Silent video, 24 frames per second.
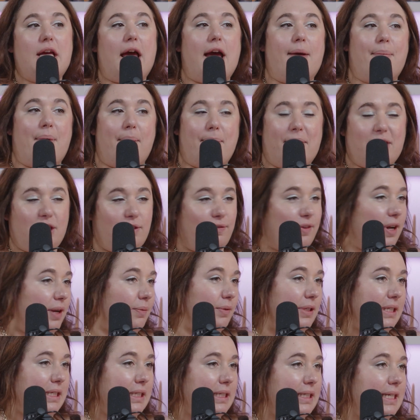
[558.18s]
And my best friend
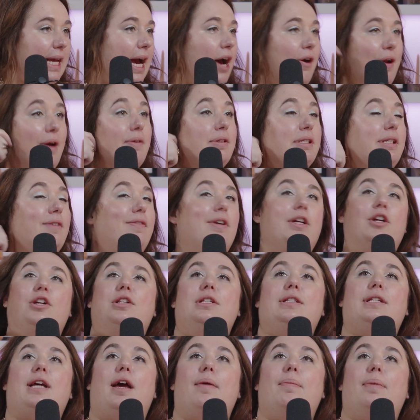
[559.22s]
was in town. I was living here at the
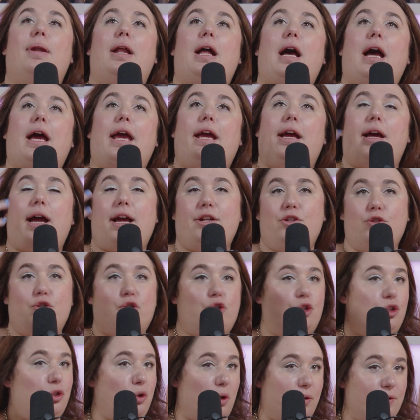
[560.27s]
time, but I do
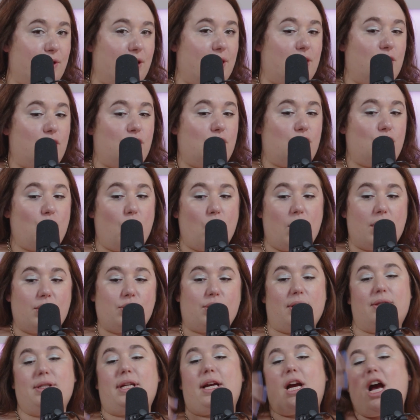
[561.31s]
shows at the store.
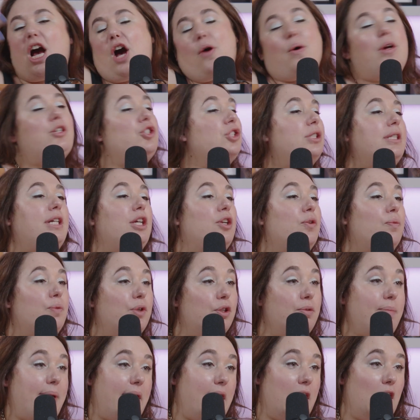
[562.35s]
So I was like, oh, I'll just get a
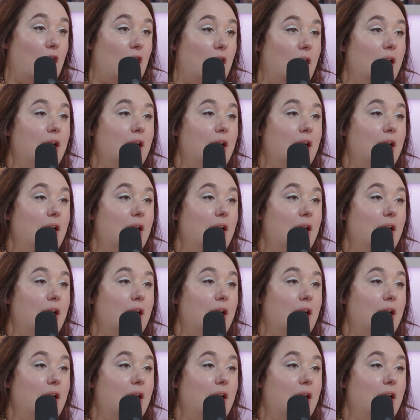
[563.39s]
room here.